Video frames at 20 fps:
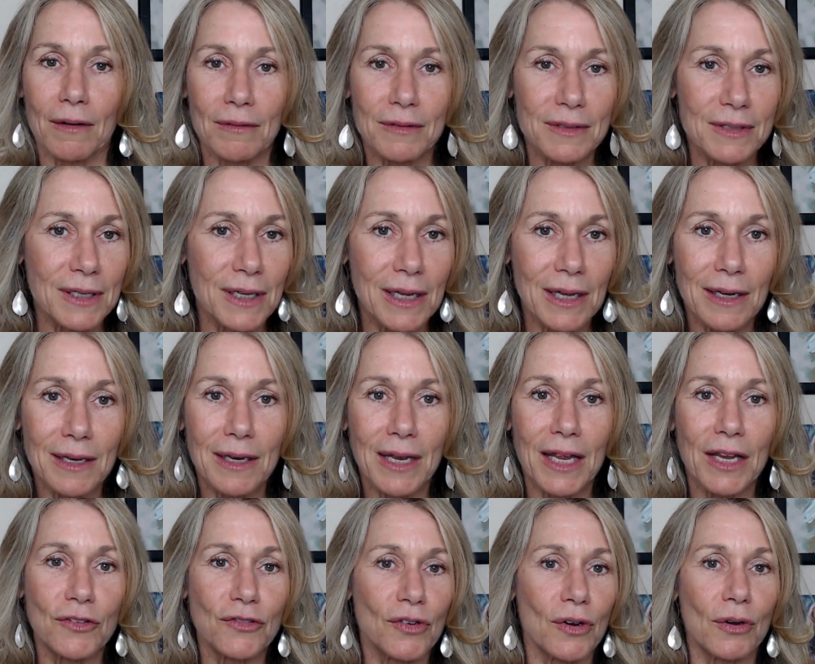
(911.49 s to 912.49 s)
sitting in
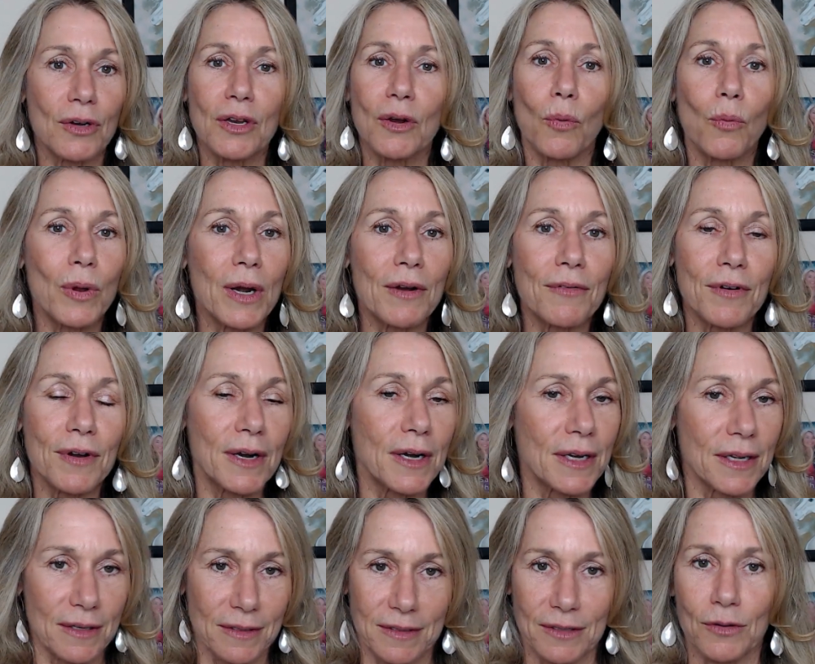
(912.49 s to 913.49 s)
nature, whatever it
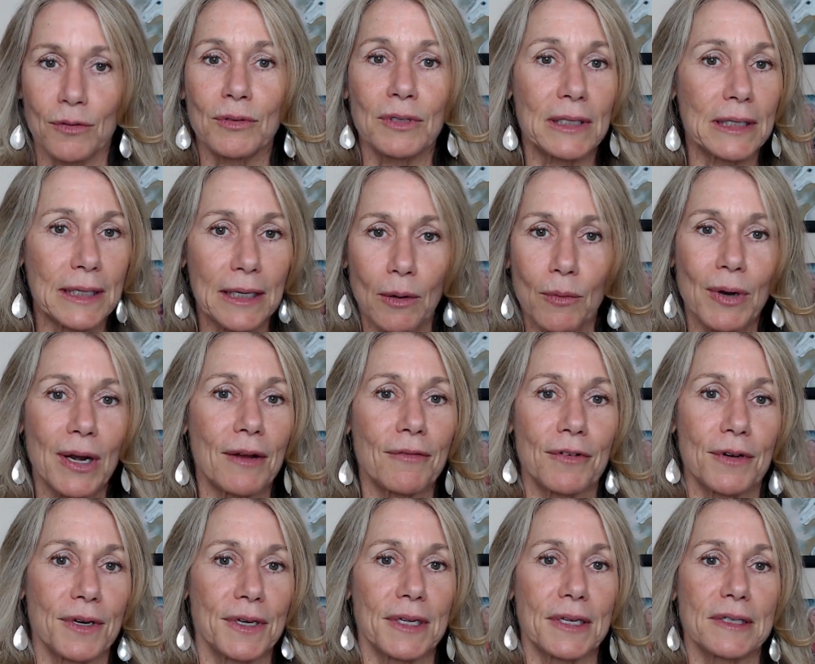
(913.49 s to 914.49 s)
is, kundalini,
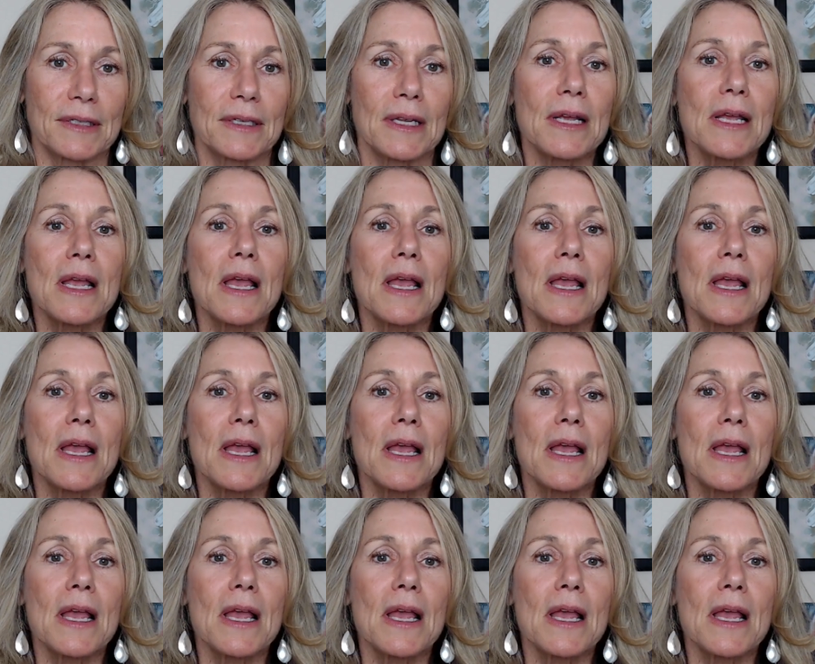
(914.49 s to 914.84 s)
whatever it is.